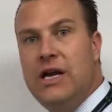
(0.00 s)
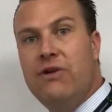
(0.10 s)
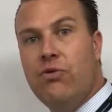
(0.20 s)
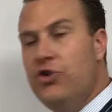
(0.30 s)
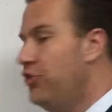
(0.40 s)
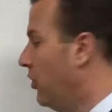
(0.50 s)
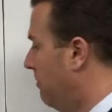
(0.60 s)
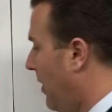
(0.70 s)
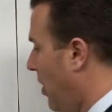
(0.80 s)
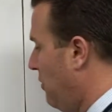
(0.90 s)
If we're doing
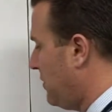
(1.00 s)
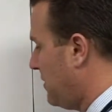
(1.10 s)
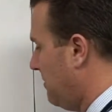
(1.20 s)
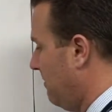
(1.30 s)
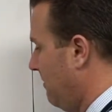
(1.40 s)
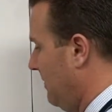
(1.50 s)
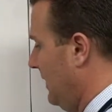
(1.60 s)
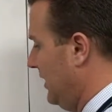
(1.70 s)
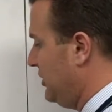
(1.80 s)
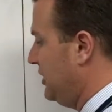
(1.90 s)
both,
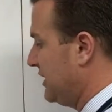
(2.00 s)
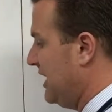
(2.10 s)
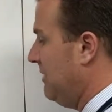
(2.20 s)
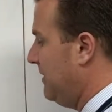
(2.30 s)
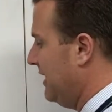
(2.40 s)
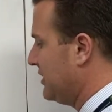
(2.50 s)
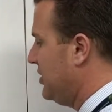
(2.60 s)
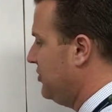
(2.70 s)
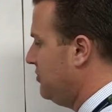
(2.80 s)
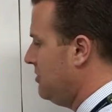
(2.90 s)
let's just keep it as
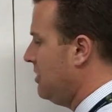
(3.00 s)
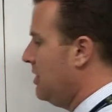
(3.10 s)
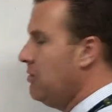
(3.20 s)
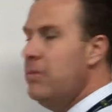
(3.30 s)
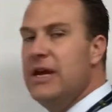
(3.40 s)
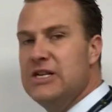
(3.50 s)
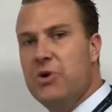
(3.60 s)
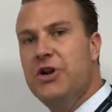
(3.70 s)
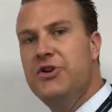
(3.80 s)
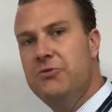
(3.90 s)
Q, because
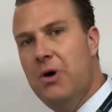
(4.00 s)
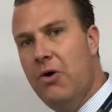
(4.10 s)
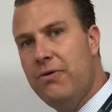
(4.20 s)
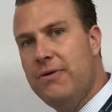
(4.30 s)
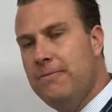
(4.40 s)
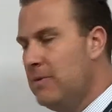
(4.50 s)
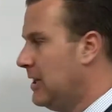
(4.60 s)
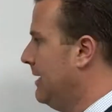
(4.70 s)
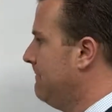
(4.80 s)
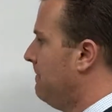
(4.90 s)
we're gonna do both,
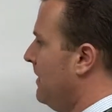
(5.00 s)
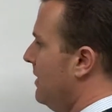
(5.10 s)
okay?